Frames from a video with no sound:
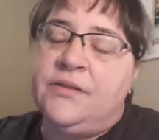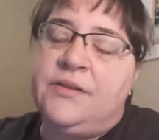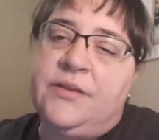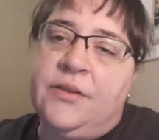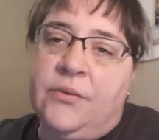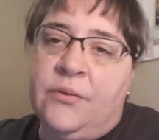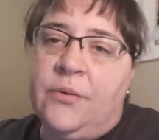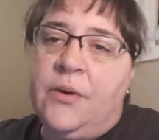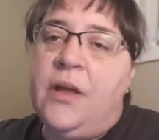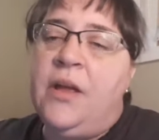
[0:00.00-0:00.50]

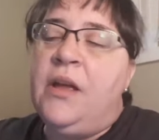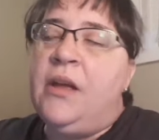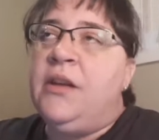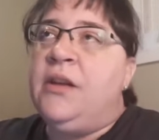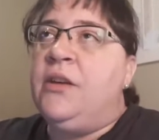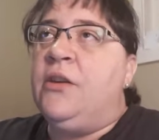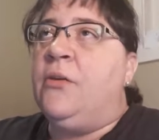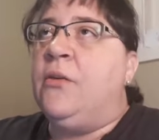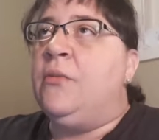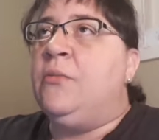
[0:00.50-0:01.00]
So,
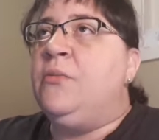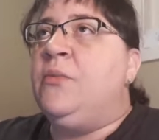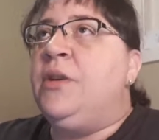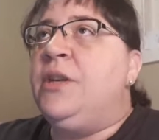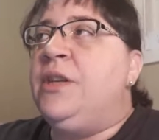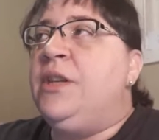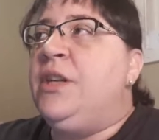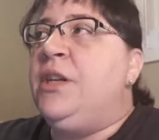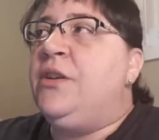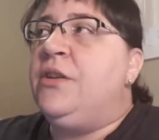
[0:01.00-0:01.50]
you know, a
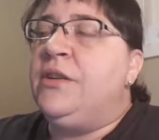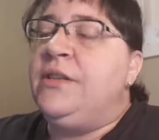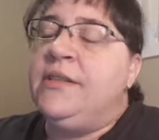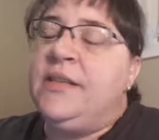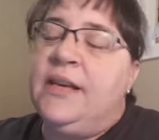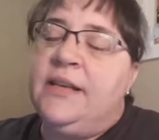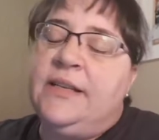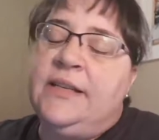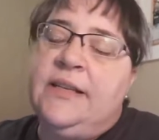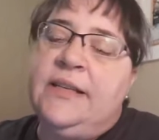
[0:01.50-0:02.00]
really good
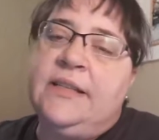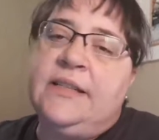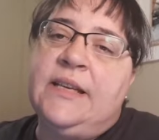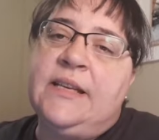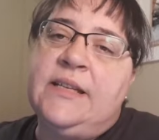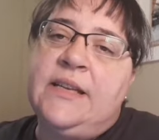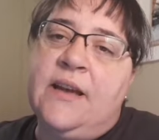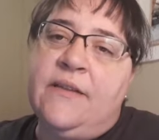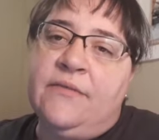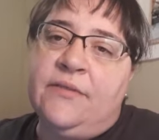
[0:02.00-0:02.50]
technique
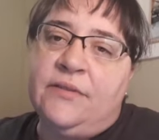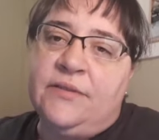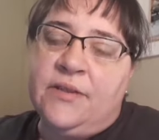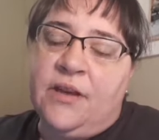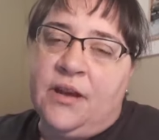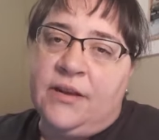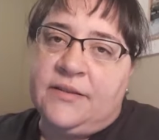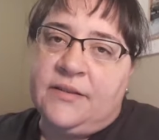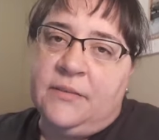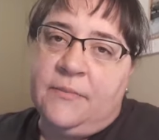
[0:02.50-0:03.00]
that Neville
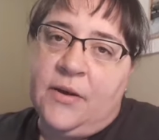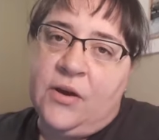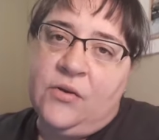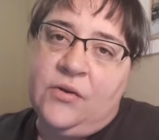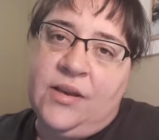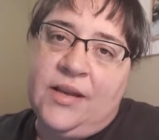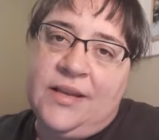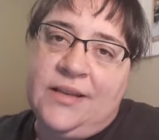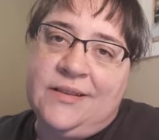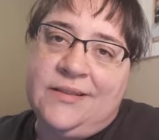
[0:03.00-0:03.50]
talks
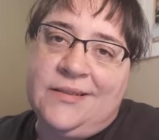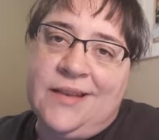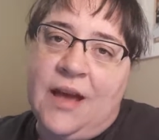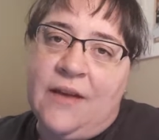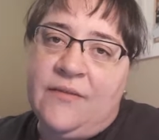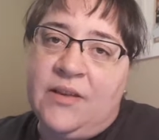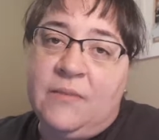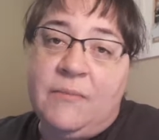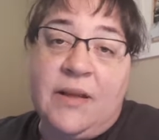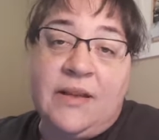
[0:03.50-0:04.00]
about is
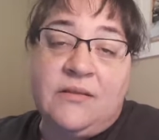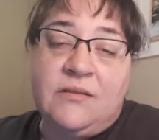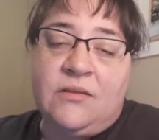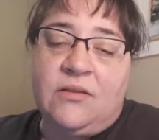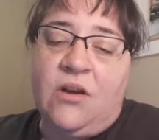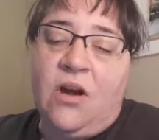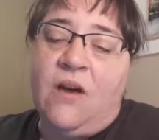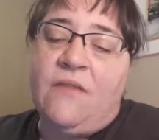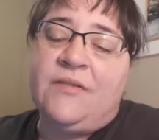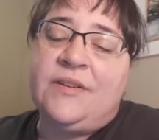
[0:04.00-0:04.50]
having mental
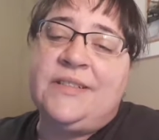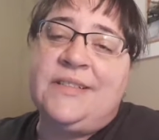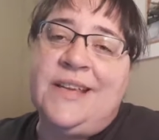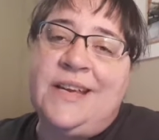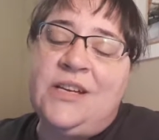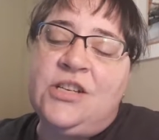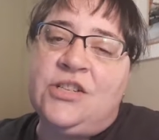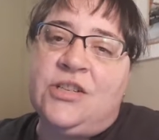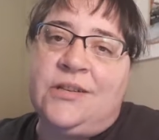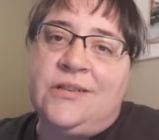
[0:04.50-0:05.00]

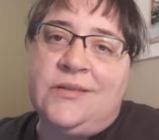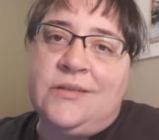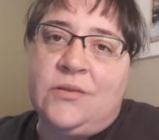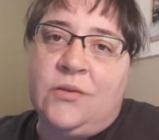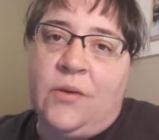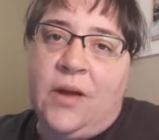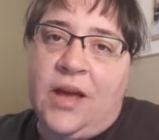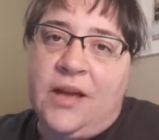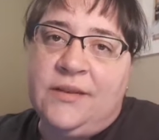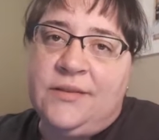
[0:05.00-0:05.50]
conversations.
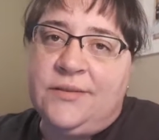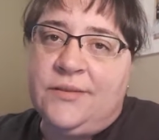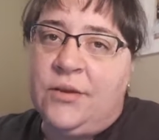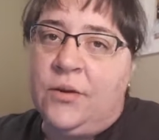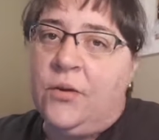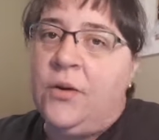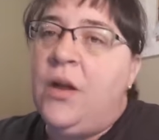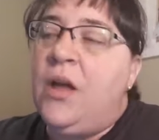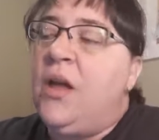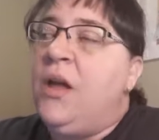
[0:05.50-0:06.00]
Okay.
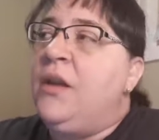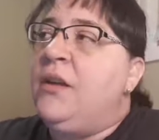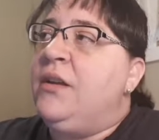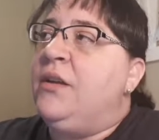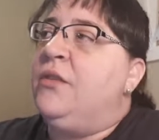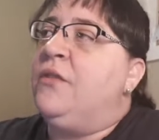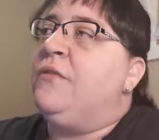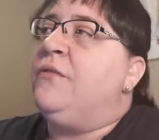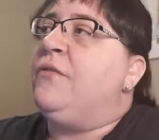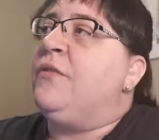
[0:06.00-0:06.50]
So,
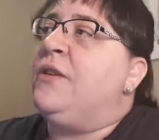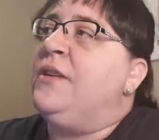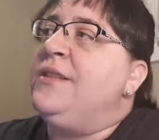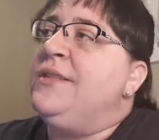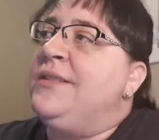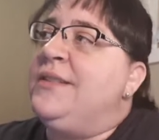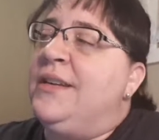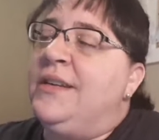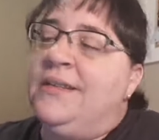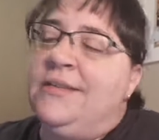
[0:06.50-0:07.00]
you know, for
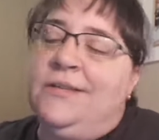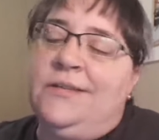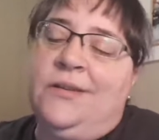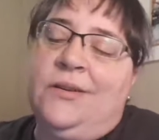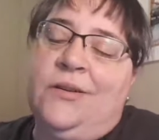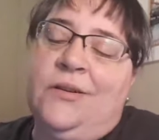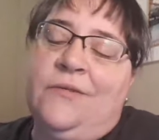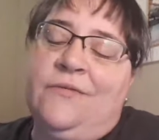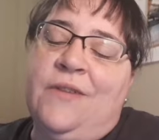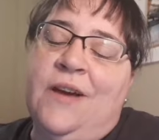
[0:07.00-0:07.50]
instance,
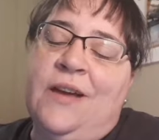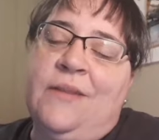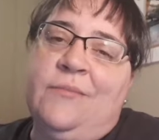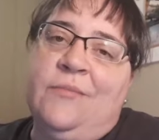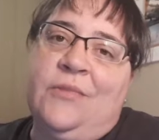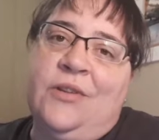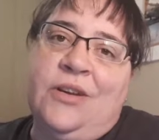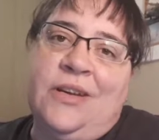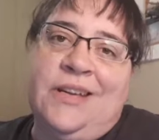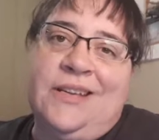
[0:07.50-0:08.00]
you know, if
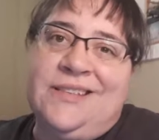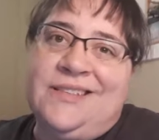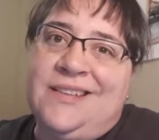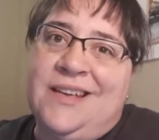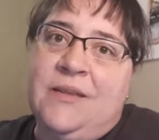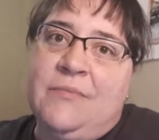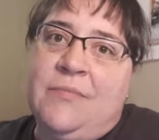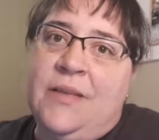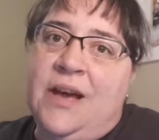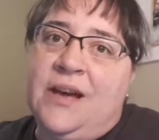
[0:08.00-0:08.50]
I'm looking to
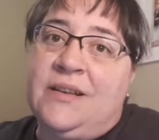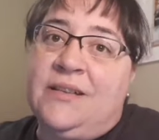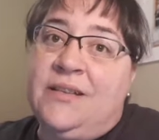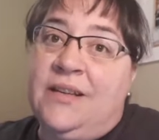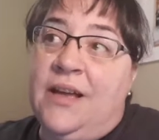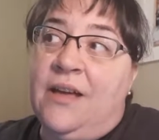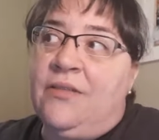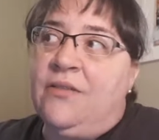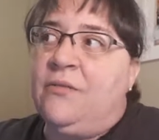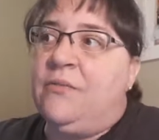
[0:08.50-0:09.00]
get back
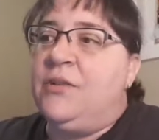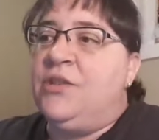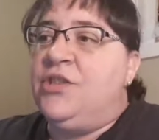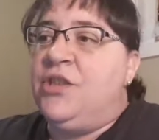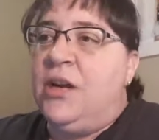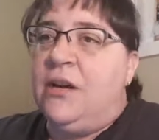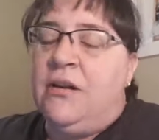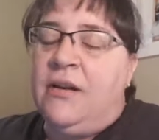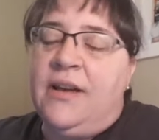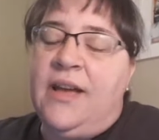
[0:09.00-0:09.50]
together with
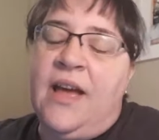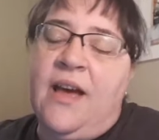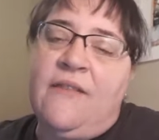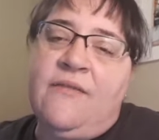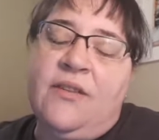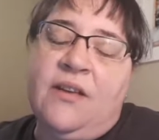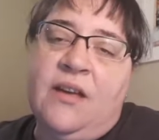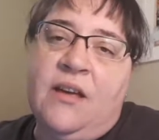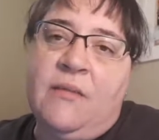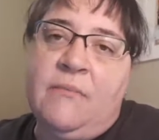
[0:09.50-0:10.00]
Jerry,
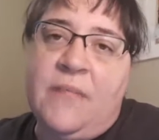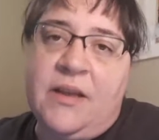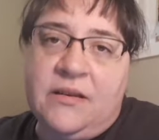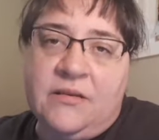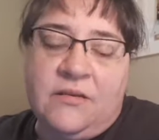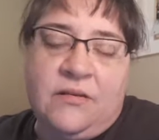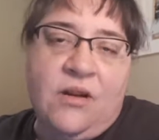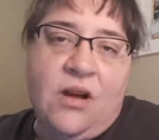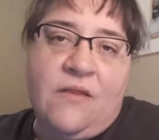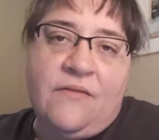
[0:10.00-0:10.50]
having a
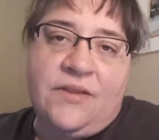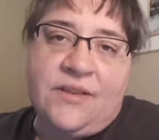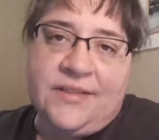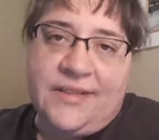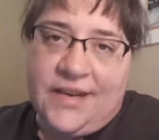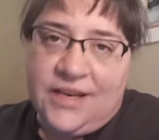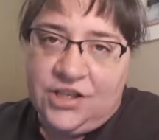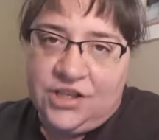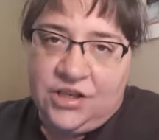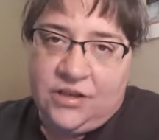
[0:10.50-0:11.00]
mental
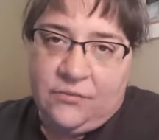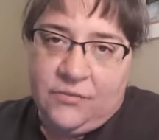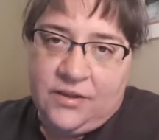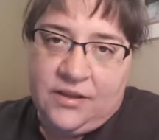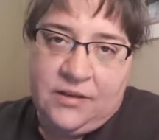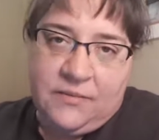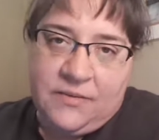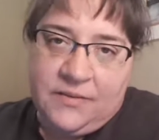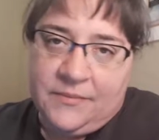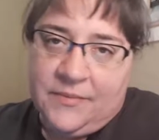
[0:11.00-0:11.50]
conversation
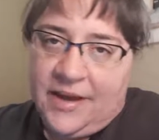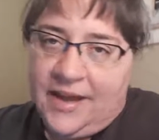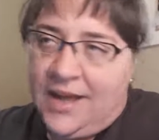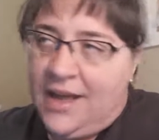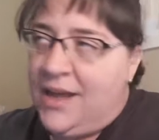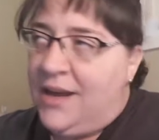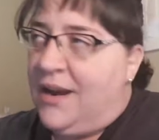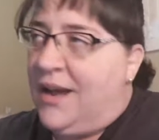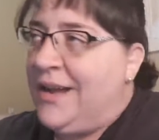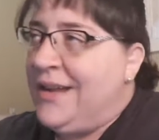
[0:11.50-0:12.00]
with him in my
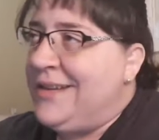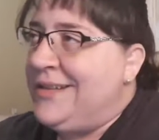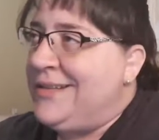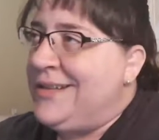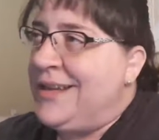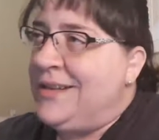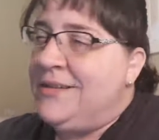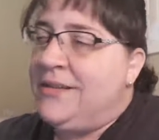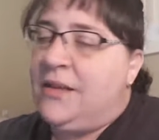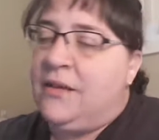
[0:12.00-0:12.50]
head, I
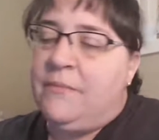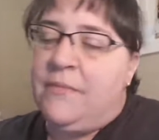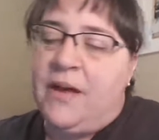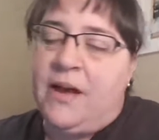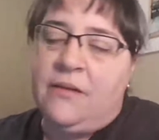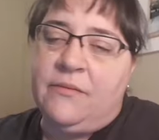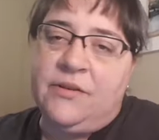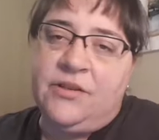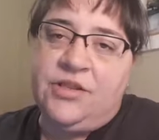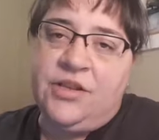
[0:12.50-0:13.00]
intend to get
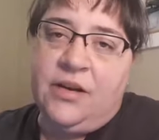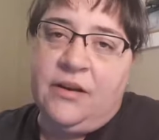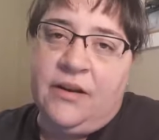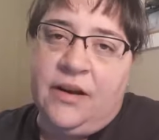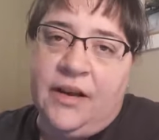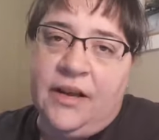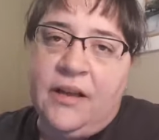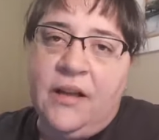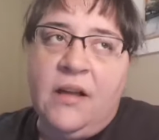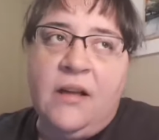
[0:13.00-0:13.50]
back with
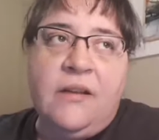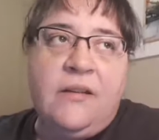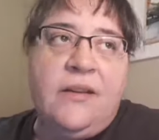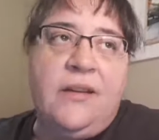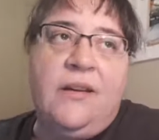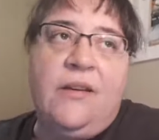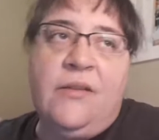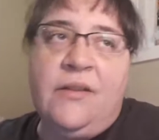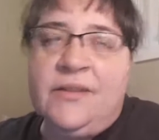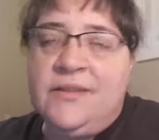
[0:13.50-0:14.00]
Jerry,
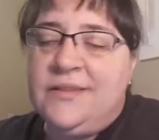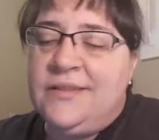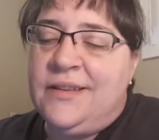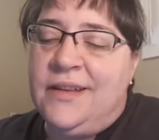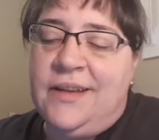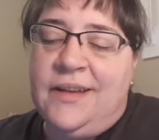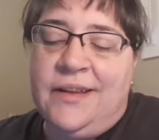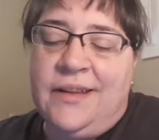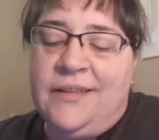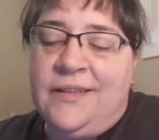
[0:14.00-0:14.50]
you know, it's
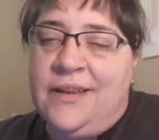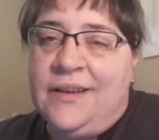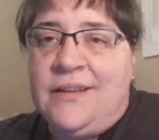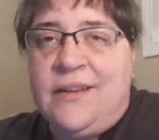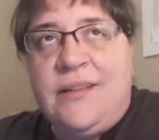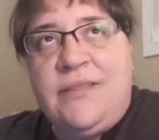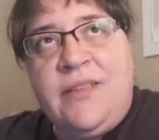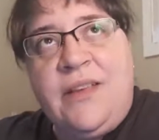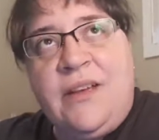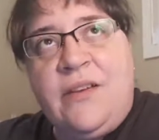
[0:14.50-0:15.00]
like, and then
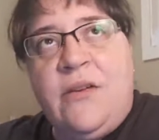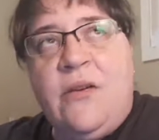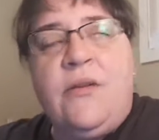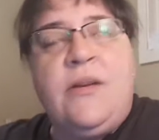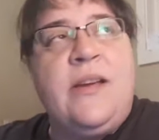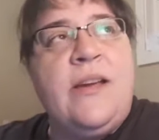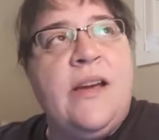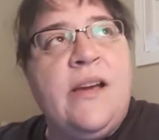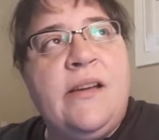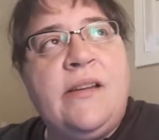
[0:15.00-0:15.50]
I think, oh
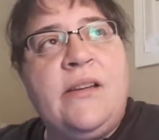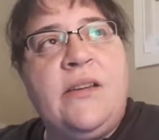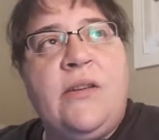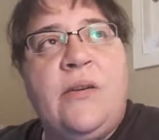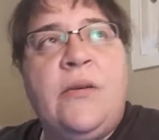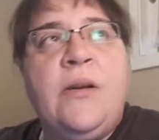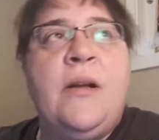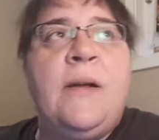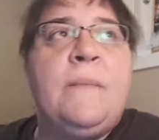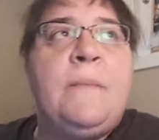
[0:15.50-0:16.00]
yeah, you
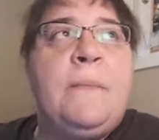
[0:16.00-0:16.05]
know,